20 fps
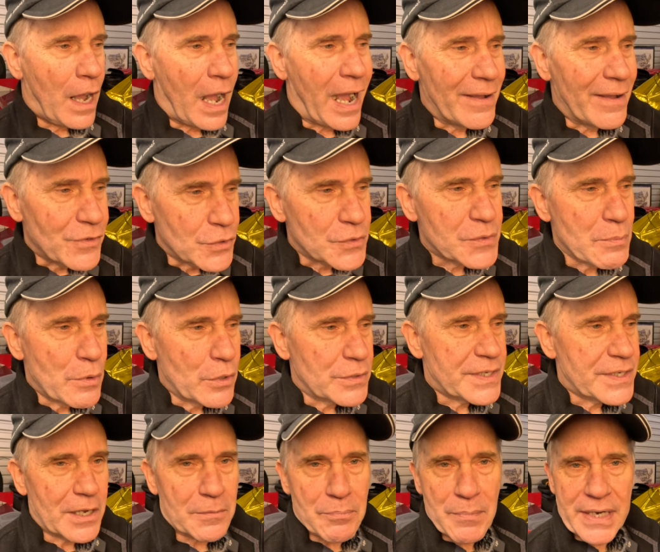I've used
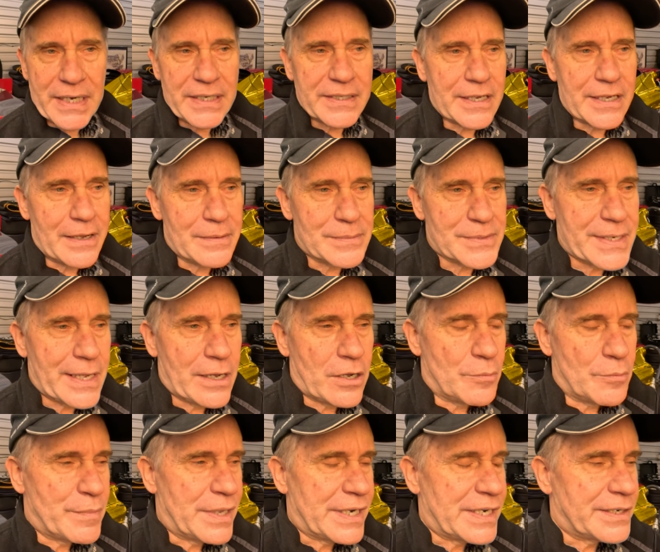MoTeC many times now
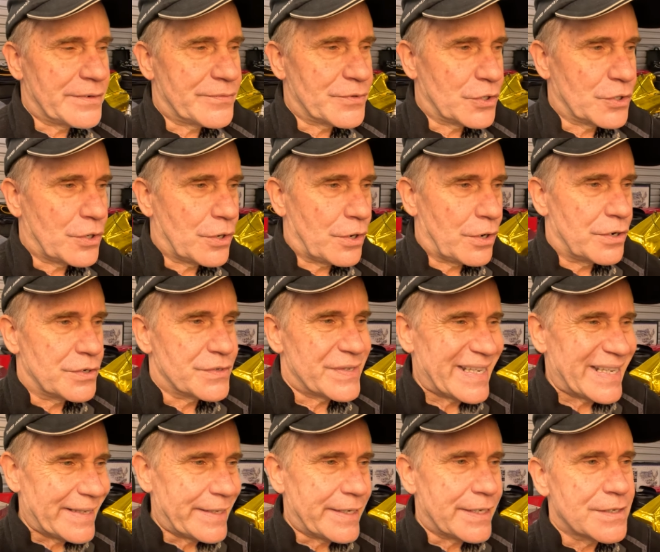in many different cars.
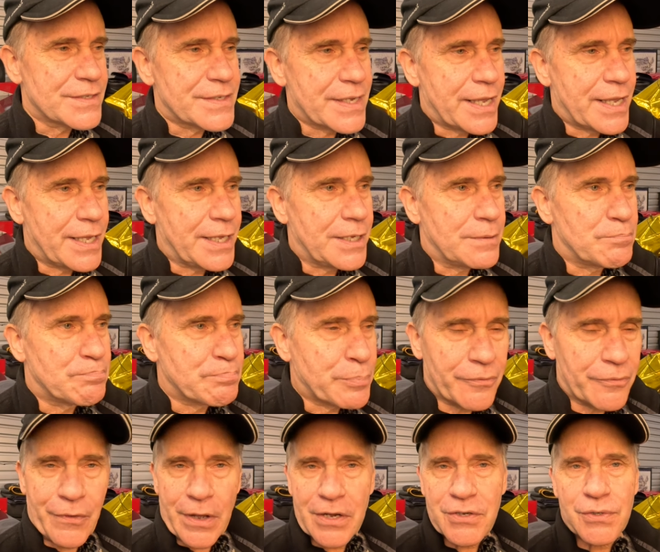It is a
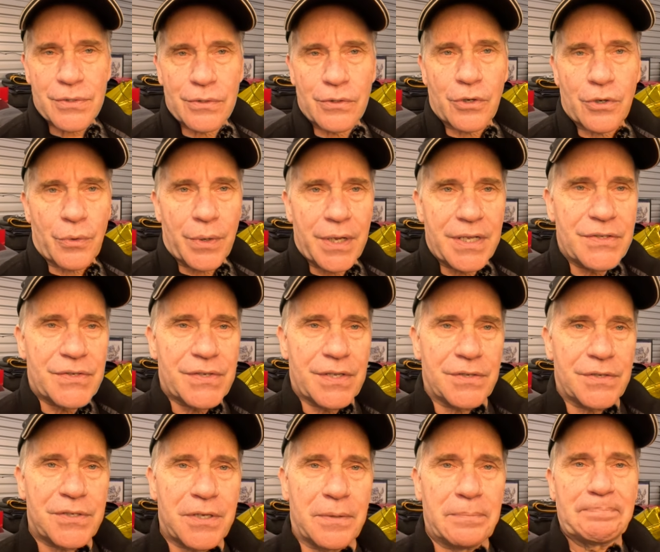professional grade
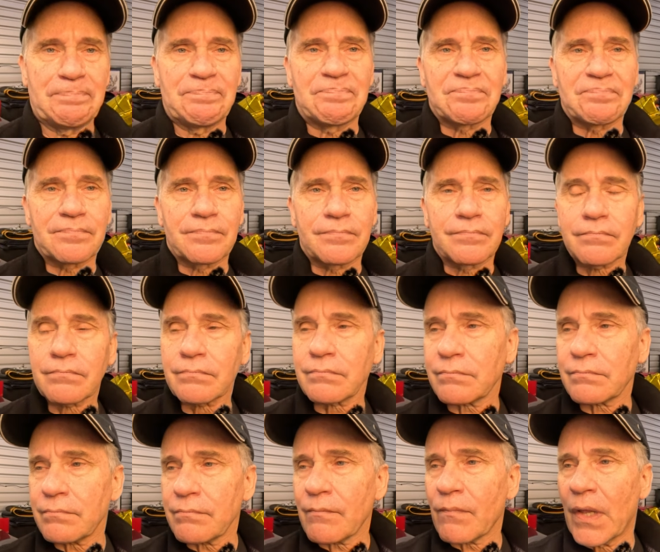system.
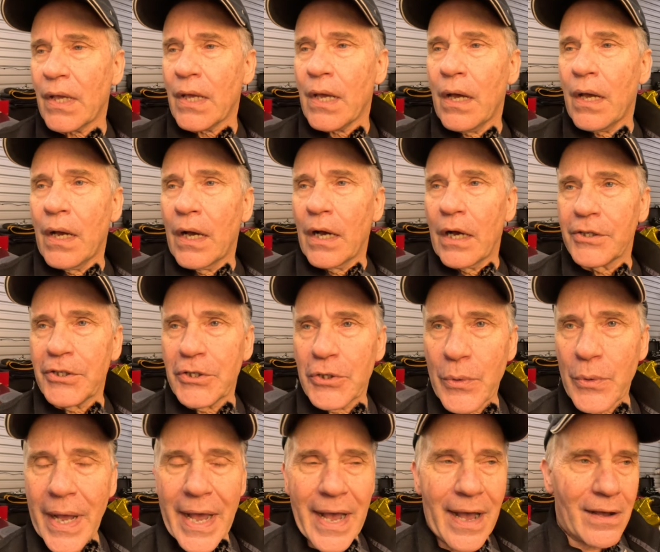
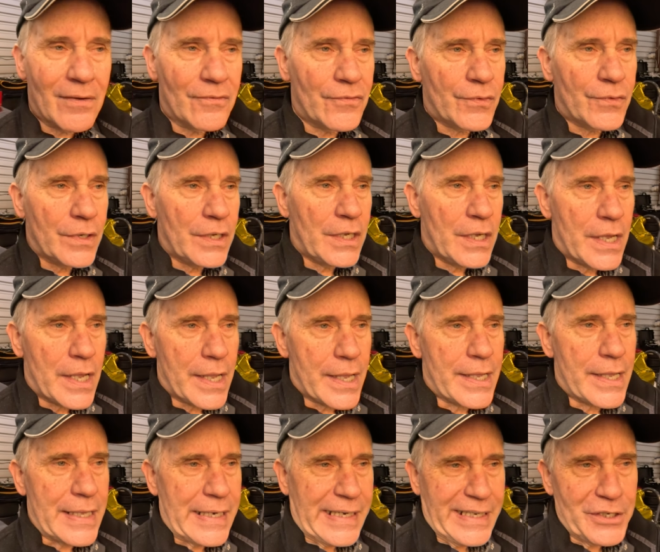You have
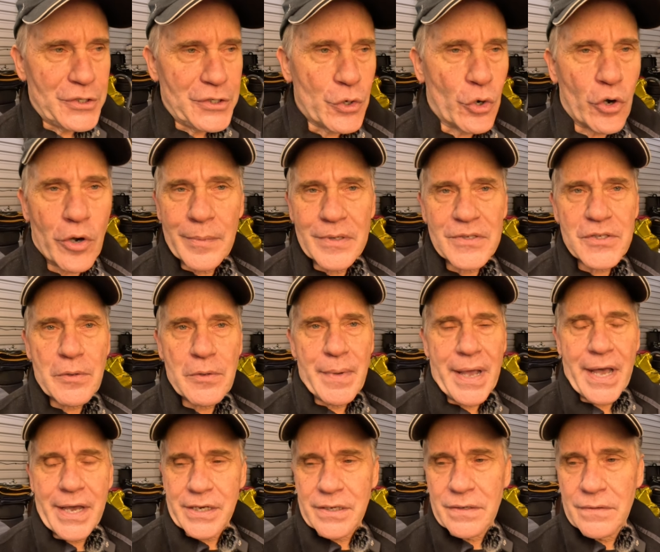an enormous
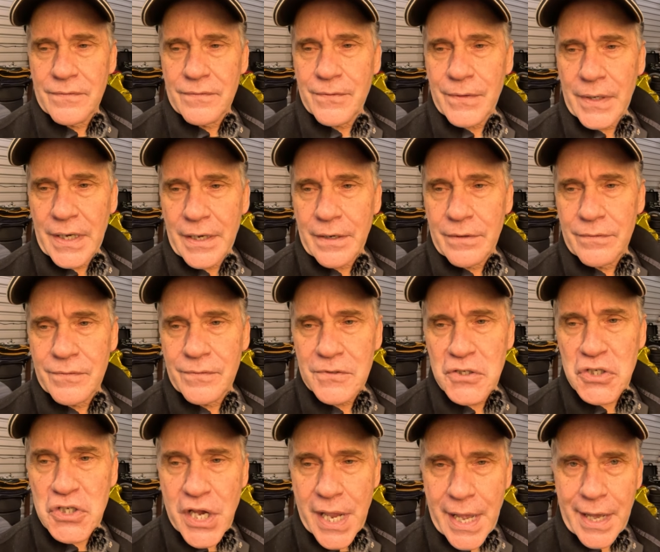amount of
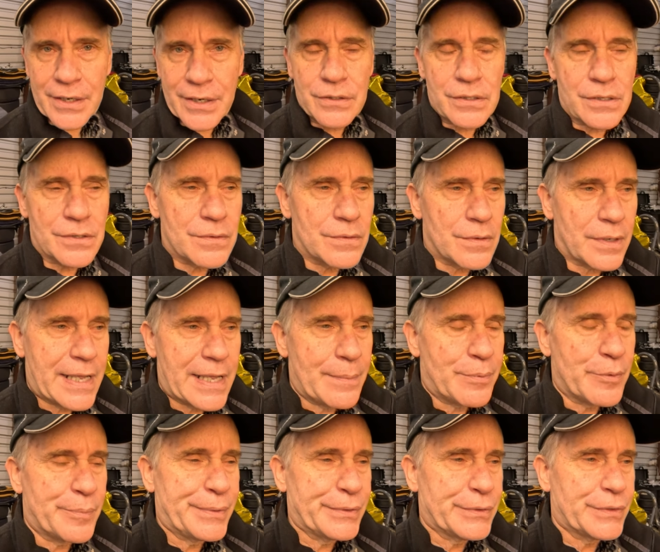channel
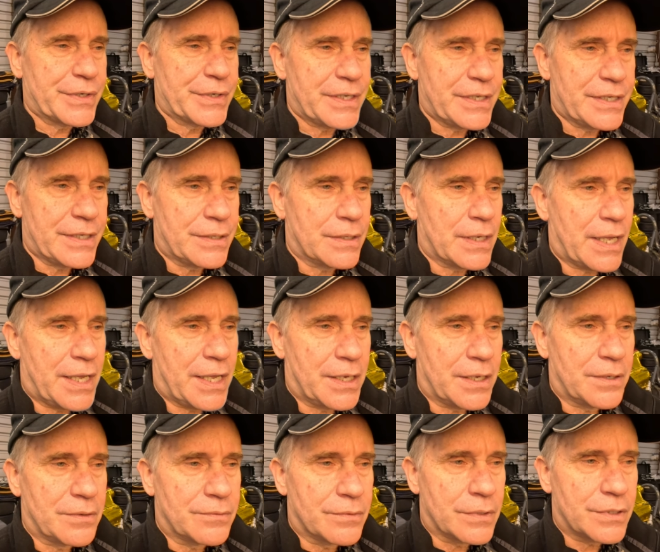capability
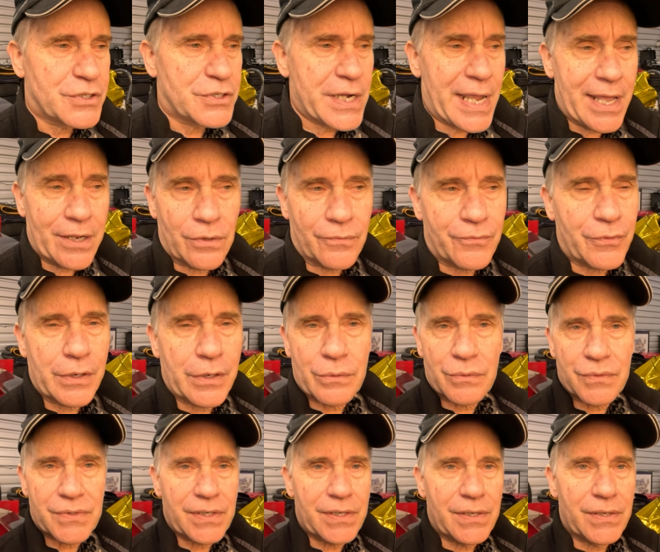and channel
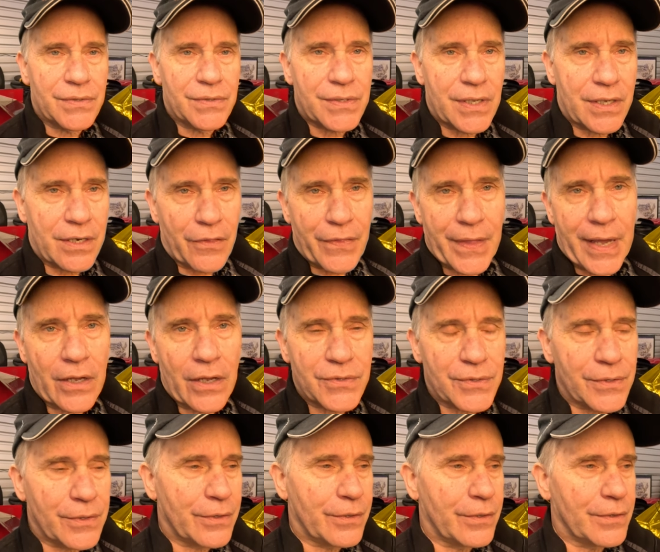frequencies at
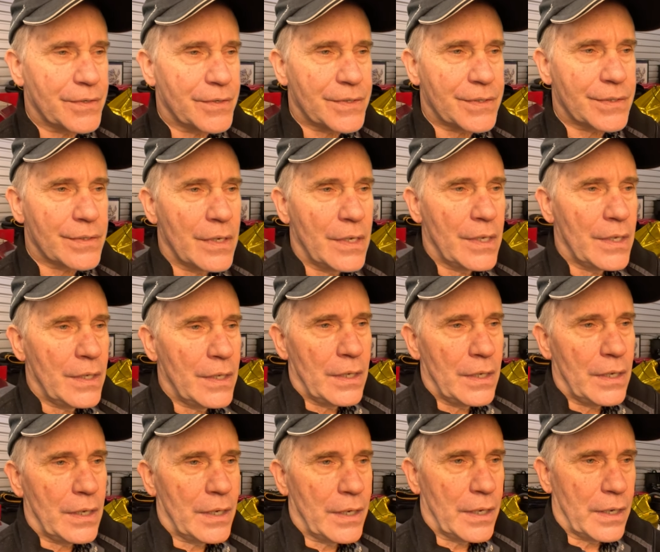1,000 hertz
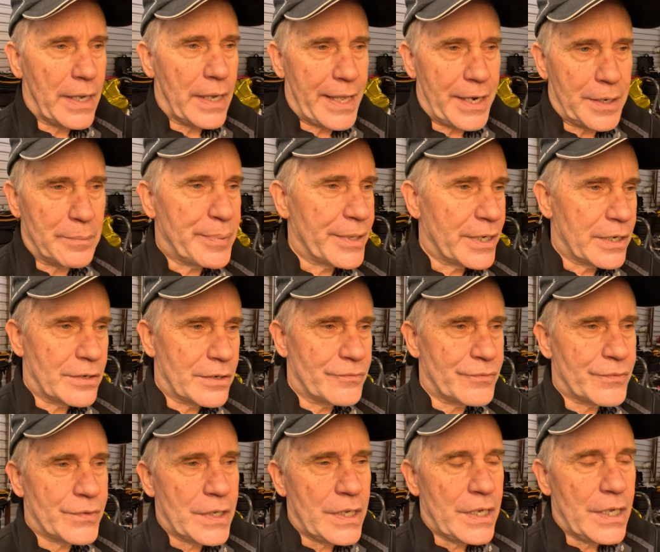and
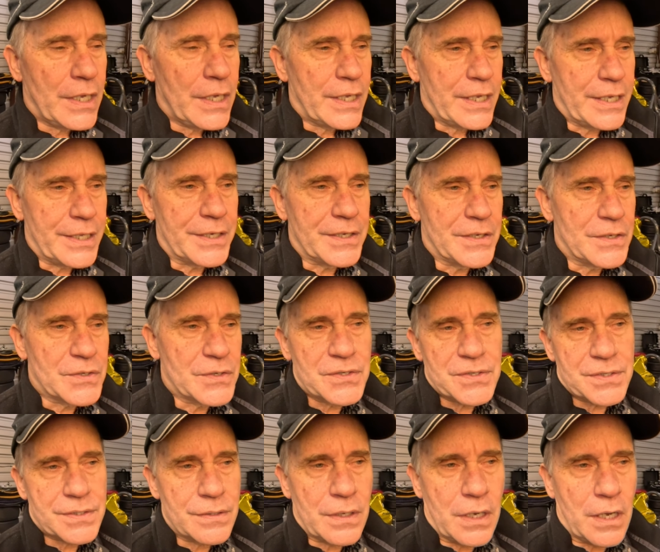above. It
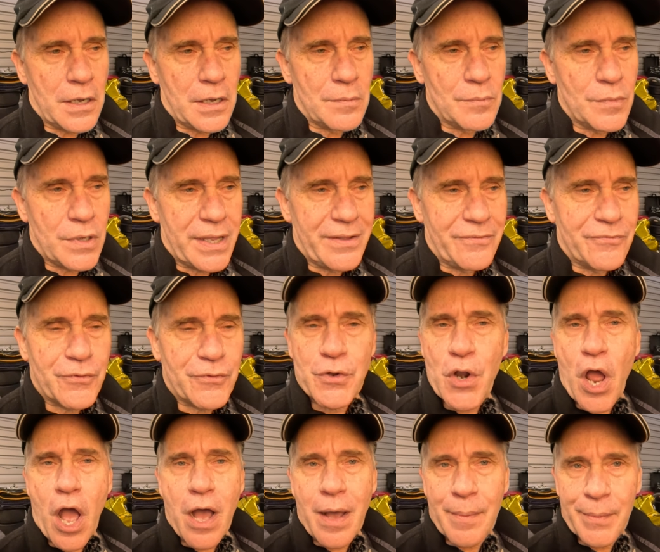is a
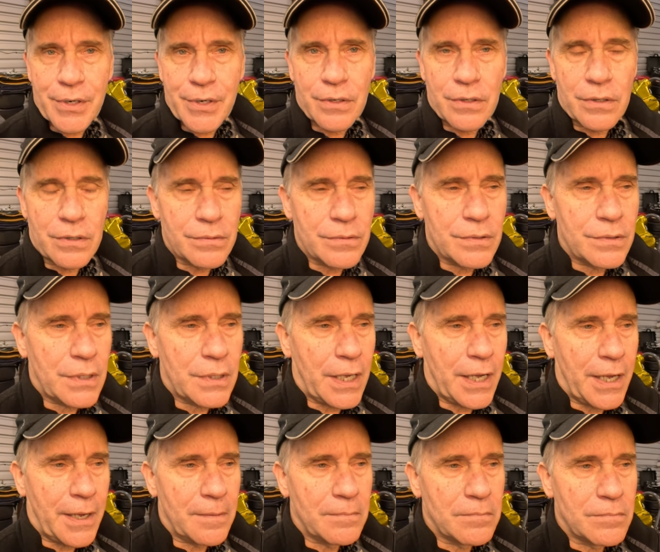phenomenal
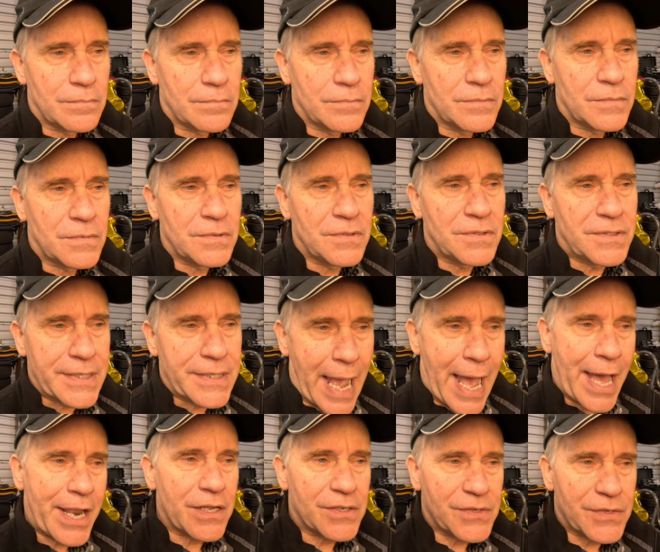
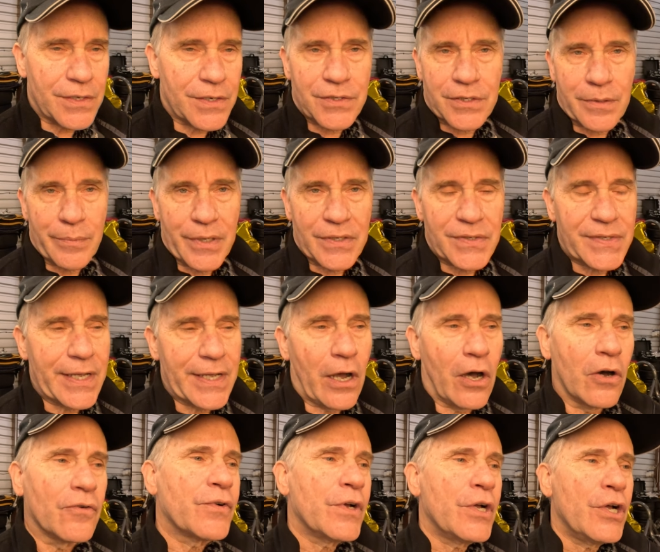data system
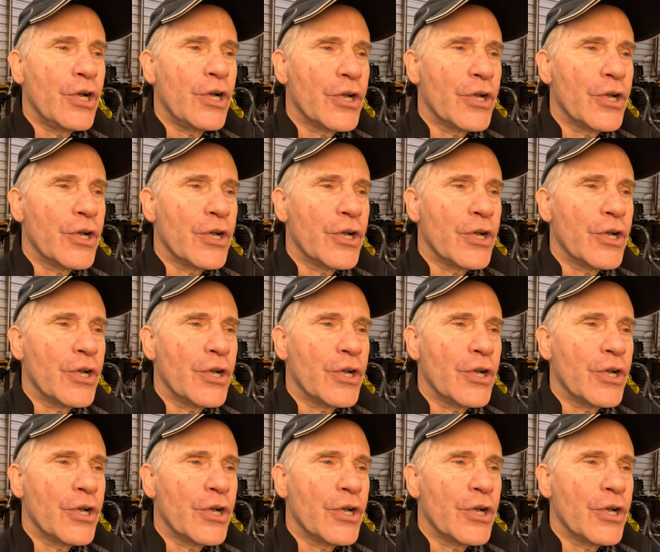itself.